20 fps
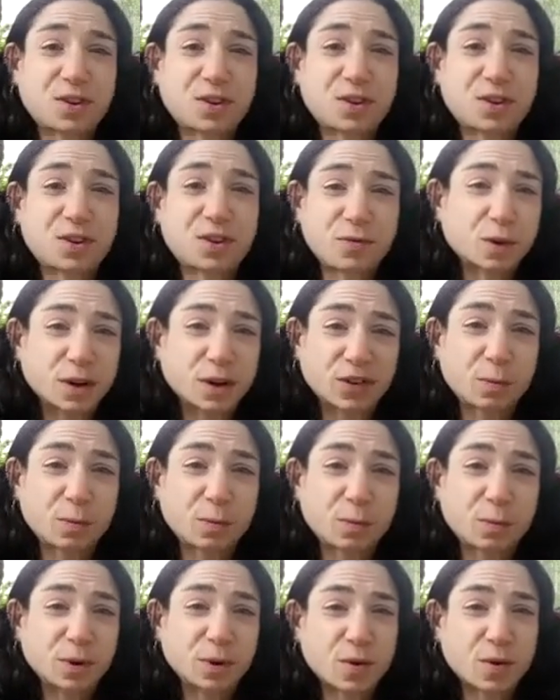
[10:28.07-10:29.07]
specific
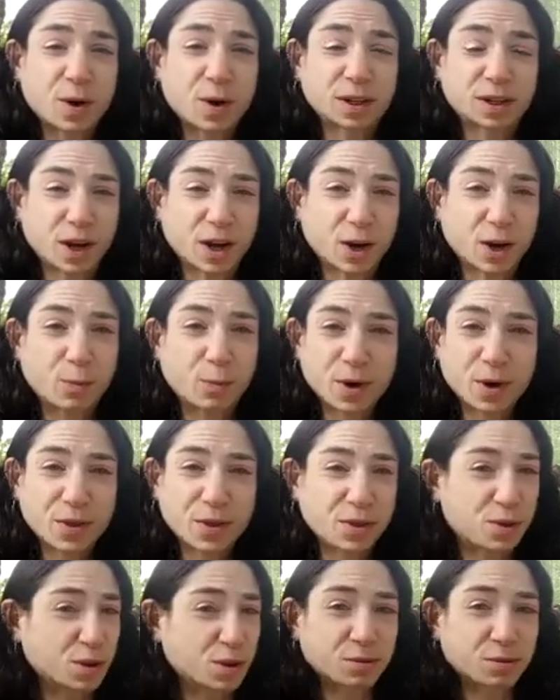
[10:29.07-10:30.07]
recipes they want help
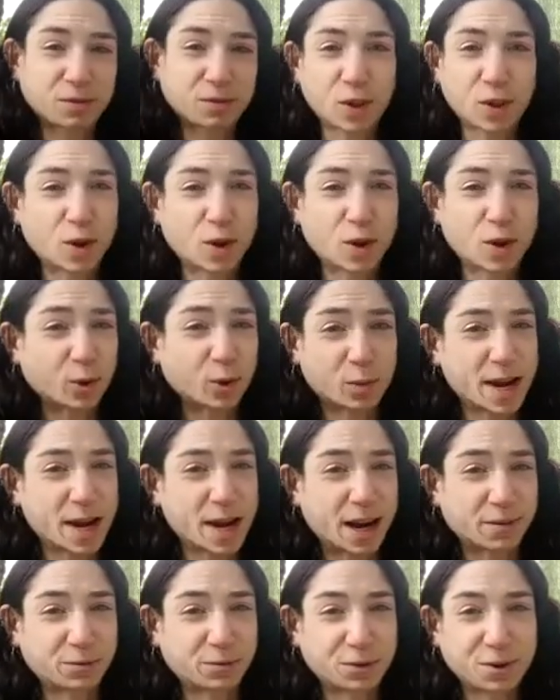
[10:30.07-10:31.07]
with, you can follow up with me
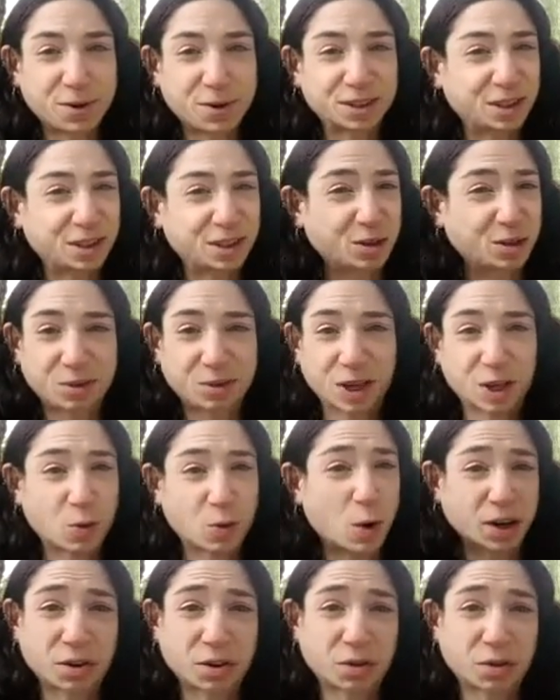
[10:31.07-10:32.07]
after and I'll like
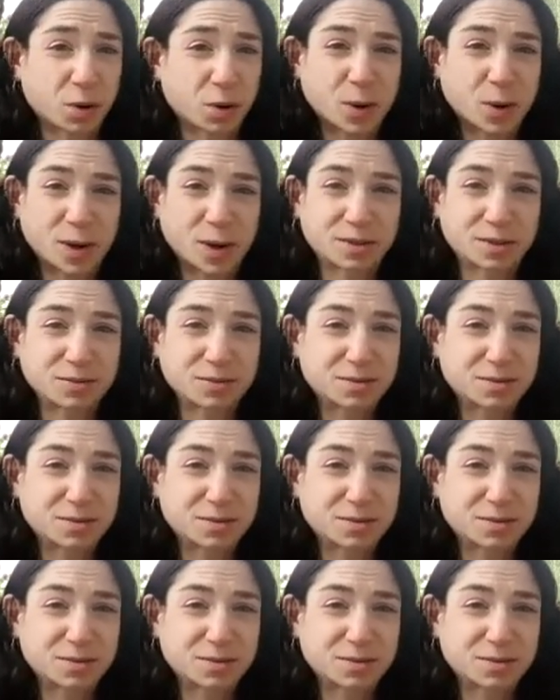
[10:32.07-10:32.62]
walk you through it.